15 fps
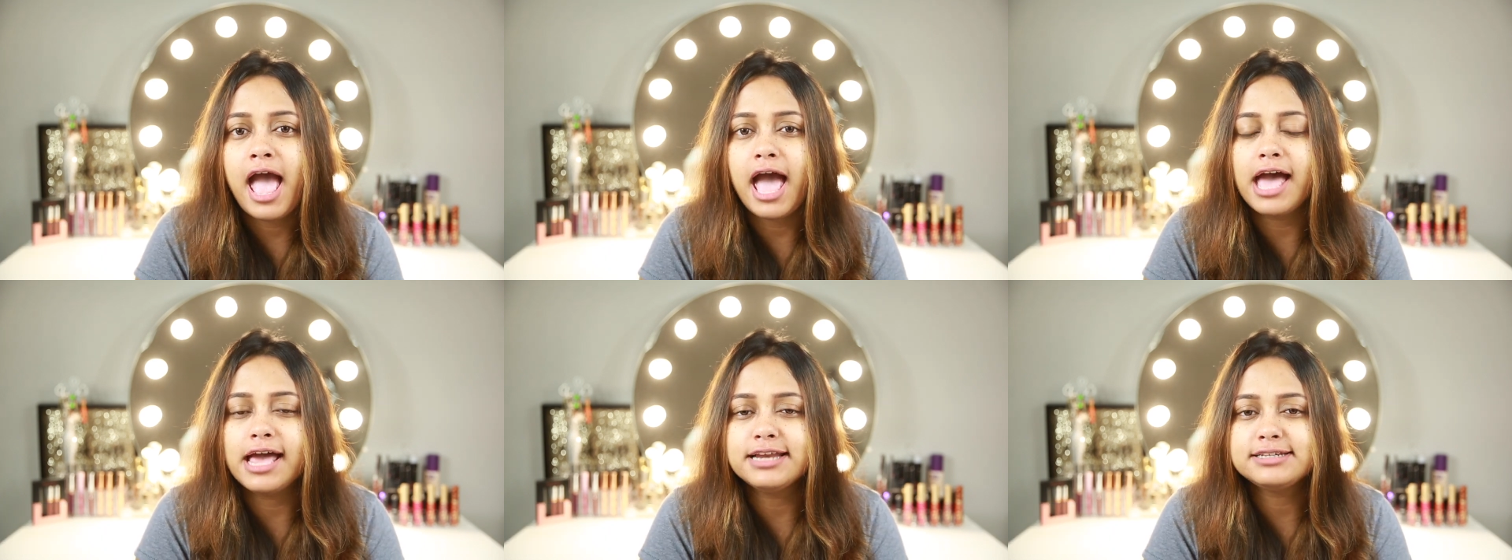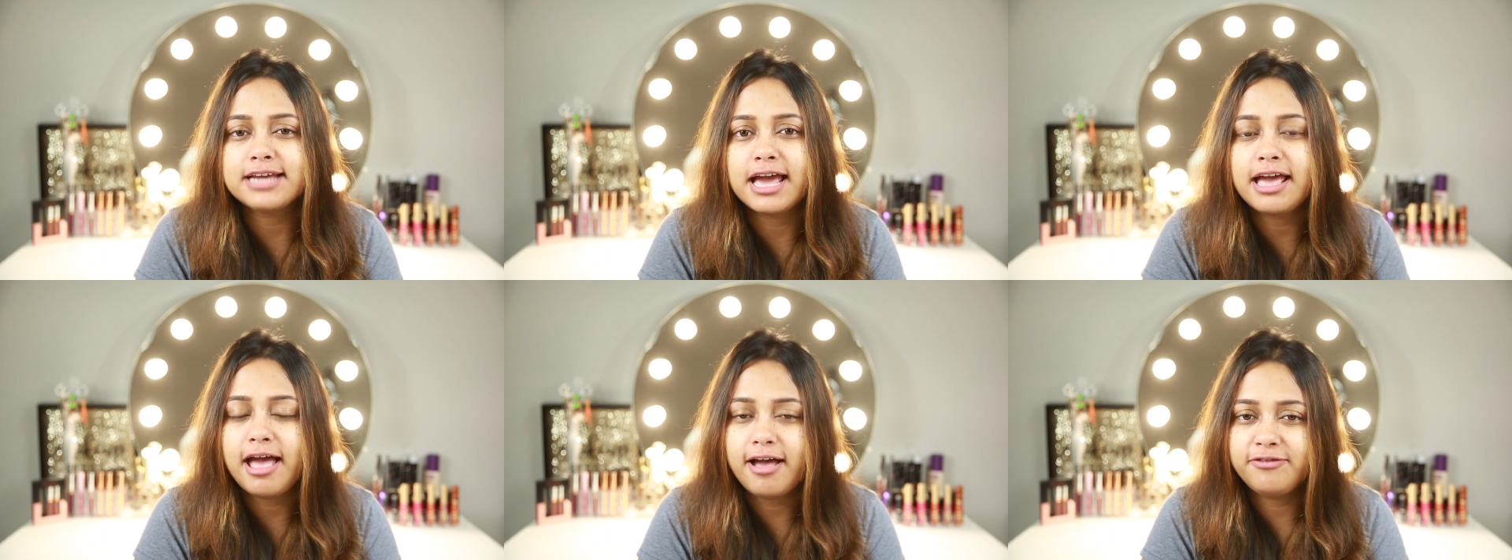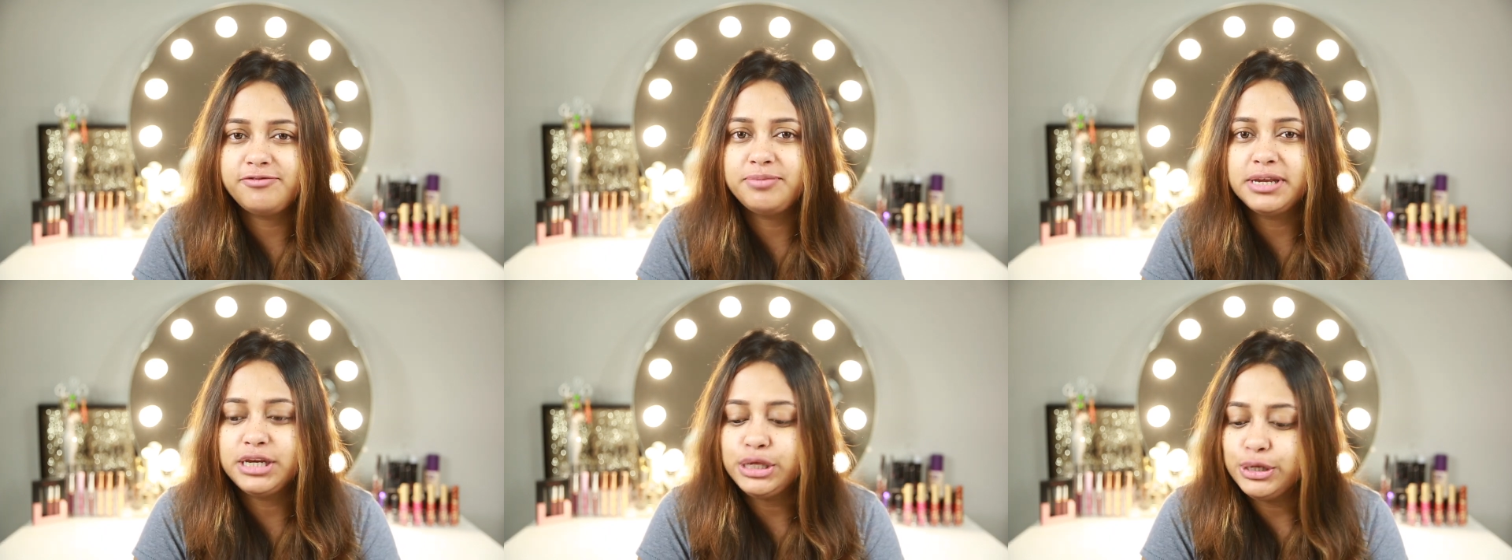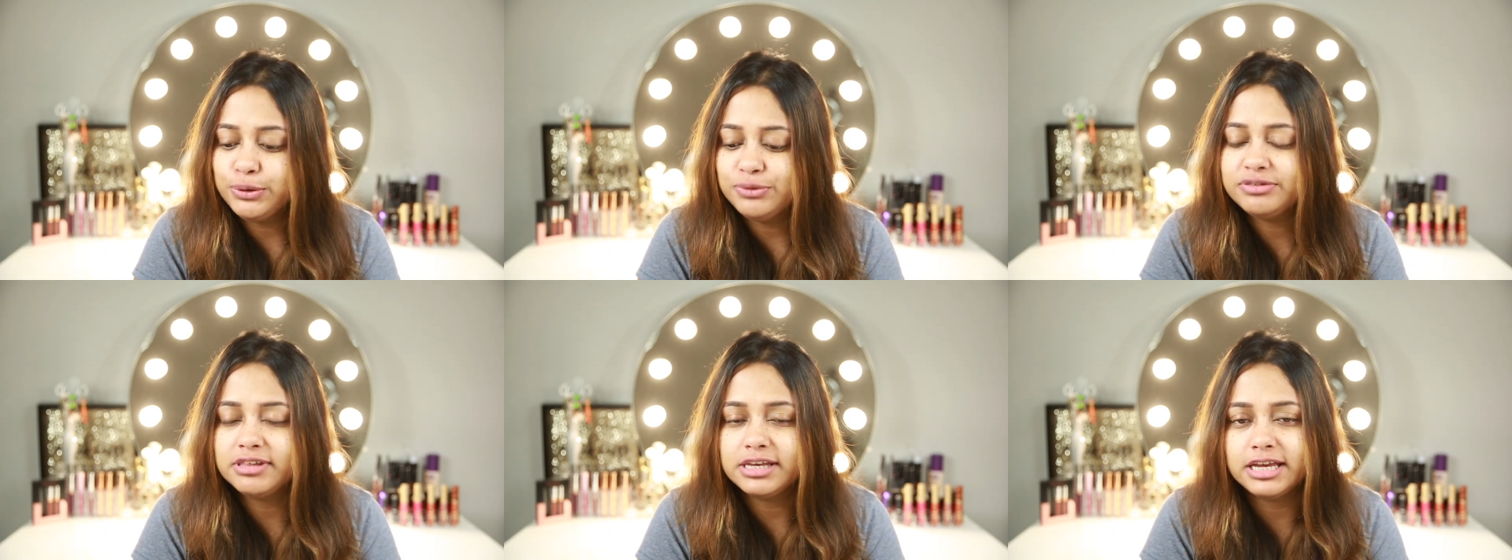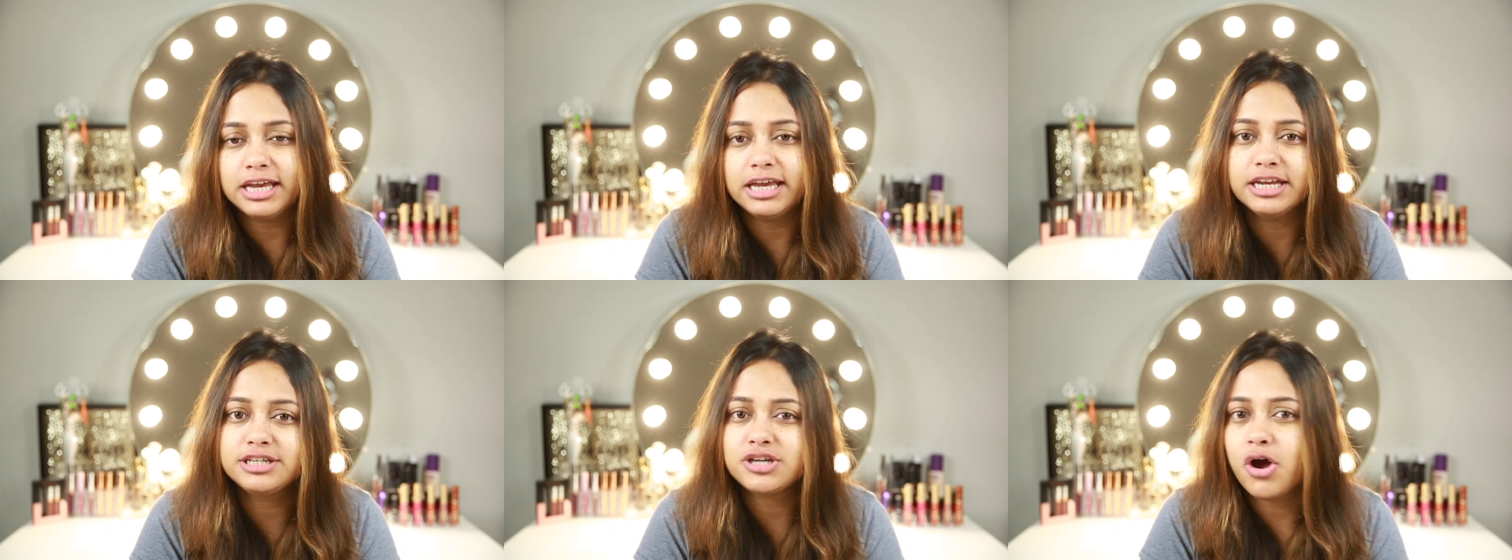and I have been using
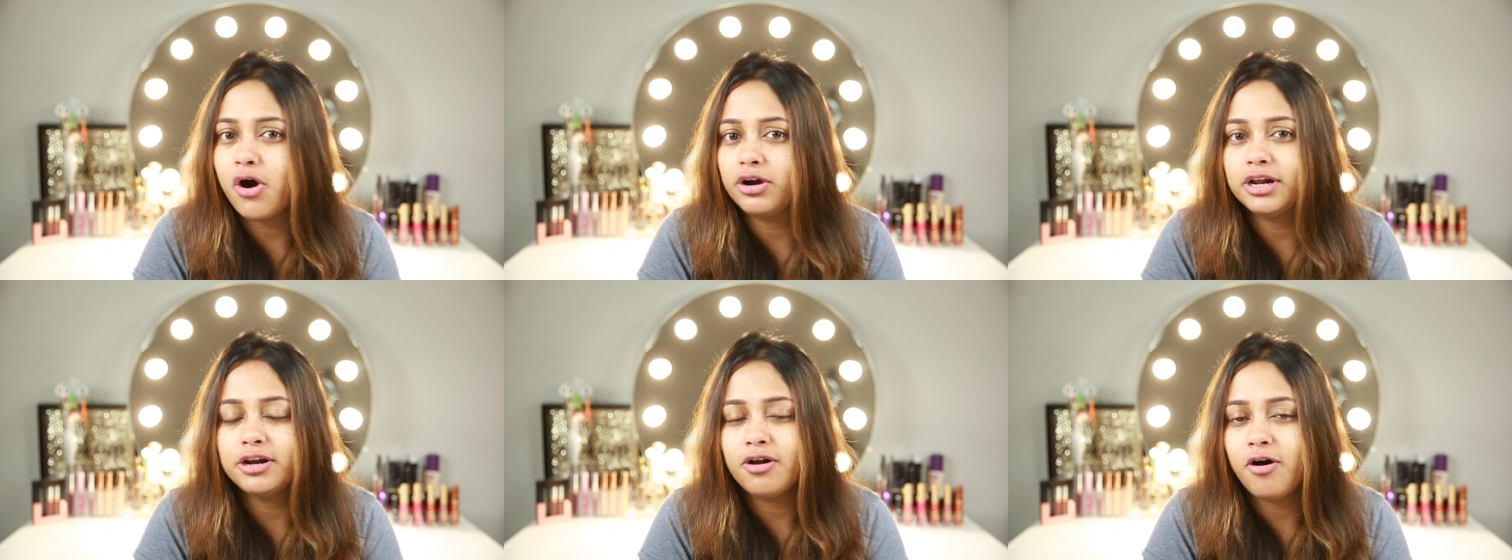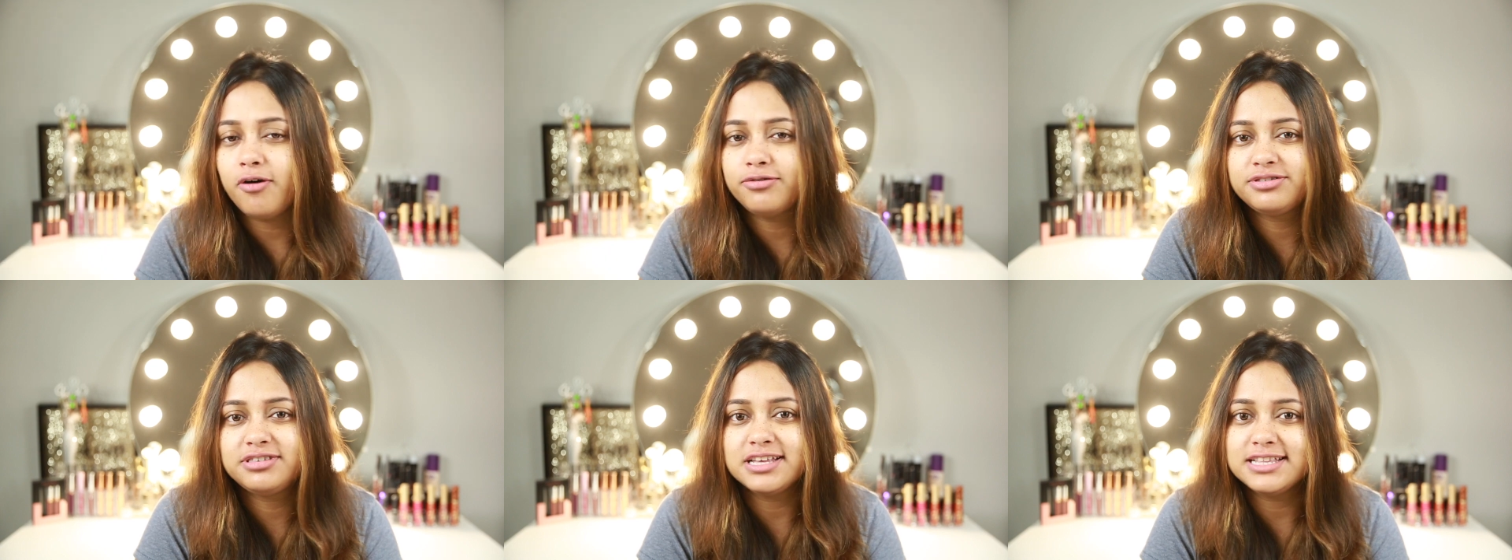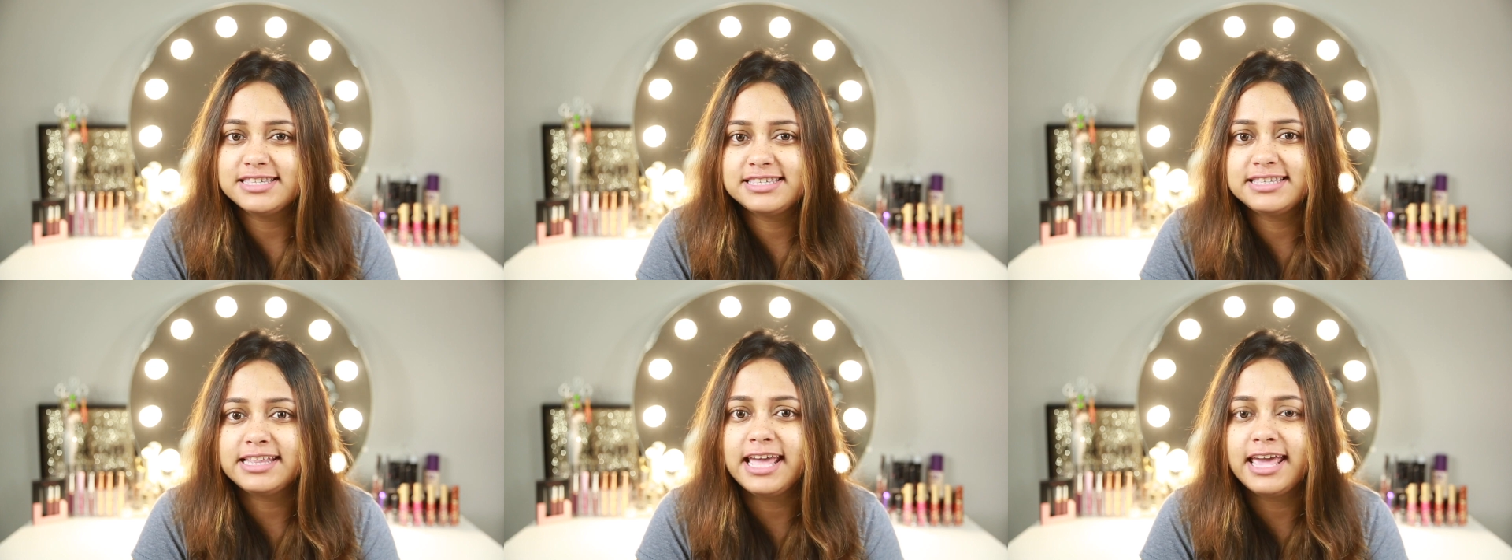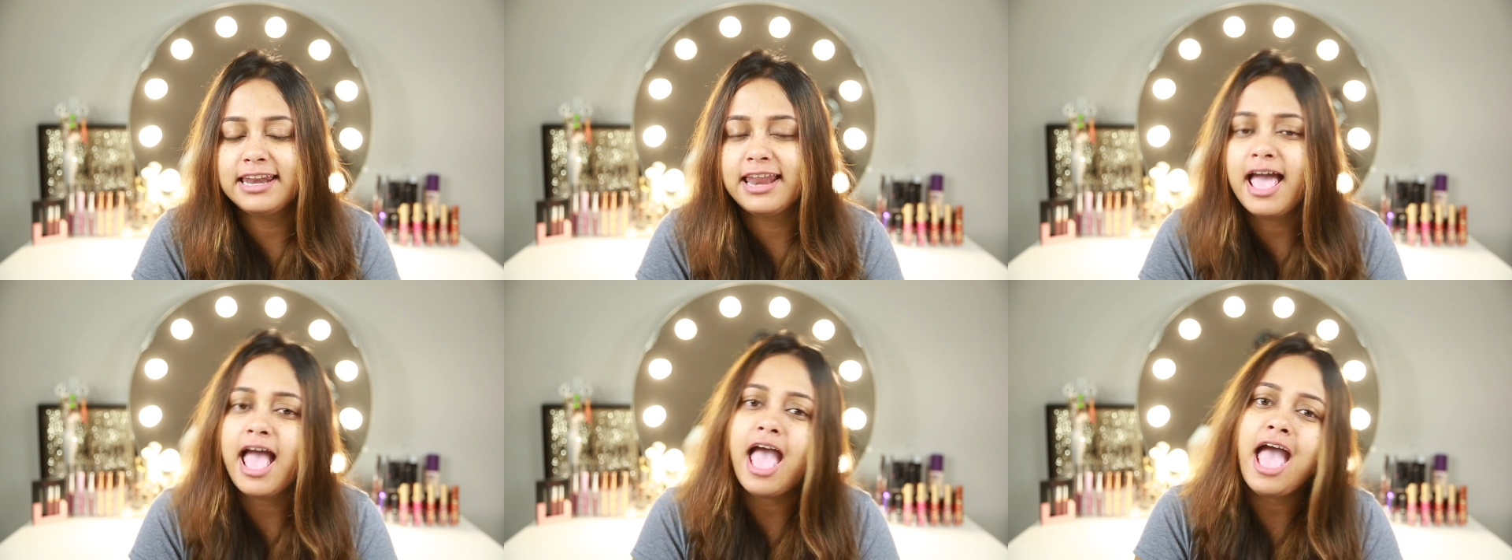it on and off since then.